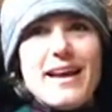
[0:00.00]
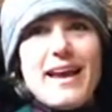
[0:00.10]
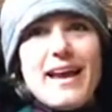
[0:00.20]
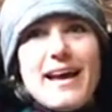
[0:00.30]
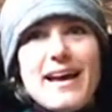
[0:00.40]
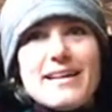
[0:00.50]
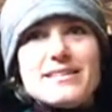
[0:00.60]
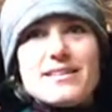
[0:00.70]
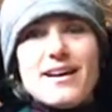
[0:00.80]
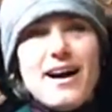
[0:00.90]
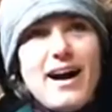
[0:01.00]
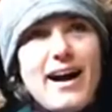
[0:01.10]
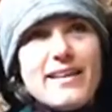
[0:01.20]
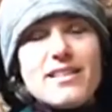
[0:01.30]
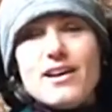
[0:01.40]
And I
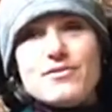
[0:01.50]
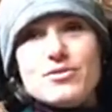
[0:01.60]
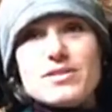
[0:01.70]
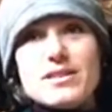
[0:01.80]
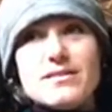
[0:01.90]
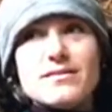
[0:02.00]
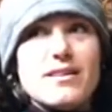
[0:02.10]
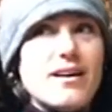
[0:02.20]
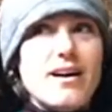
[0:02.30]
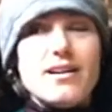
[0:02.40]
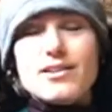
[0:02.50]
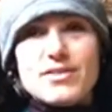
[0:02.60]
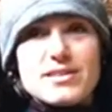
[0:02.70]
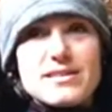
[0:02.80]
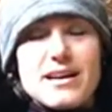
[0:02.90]
love using all of
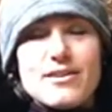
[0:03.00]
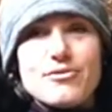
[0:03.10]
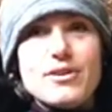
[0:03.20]
this stuff.